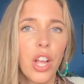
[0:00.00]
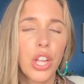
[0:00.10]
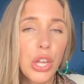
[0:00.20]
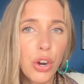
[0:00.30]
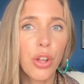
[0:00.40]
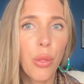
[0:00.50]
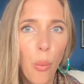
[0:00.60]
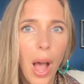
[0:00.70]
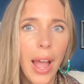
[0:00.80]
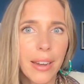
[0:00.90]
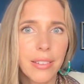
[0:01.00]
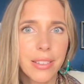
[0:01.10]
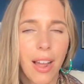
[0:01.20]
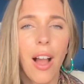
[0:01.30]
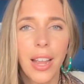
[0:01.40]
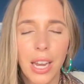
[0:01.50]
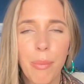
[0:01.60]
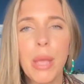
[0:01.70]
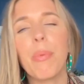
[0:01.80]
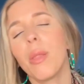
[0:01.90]
You're the one talking to
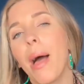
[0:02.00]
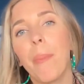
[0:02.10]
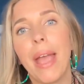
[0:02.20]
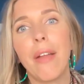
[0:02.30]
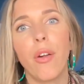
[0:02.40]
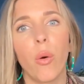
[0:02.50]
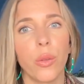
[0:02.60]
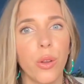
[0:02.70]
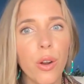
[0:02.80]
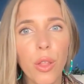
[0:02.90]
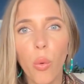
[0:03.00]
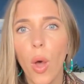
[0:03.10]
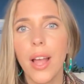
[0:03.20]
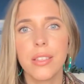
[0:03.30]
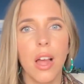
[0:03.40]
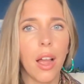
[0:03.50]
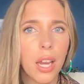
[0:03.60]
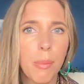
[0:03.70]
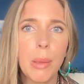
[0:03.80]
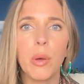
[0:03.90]
people about payroll. You're the one
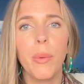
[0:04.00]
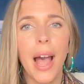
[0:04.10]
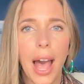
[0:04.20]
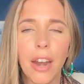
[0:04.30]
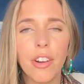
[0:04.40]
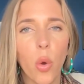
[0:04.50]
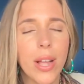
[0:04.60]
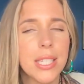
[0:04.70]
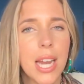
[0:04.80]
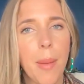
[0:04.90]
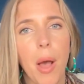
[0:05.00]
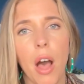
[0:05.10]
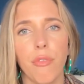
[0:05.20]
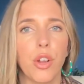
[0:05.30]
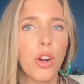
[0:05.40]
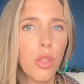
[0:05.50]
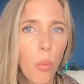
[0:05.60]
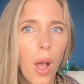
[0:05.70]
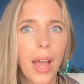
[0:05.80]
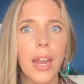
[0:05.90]
talking to people about how to request time off. You're the
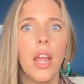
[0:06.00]
one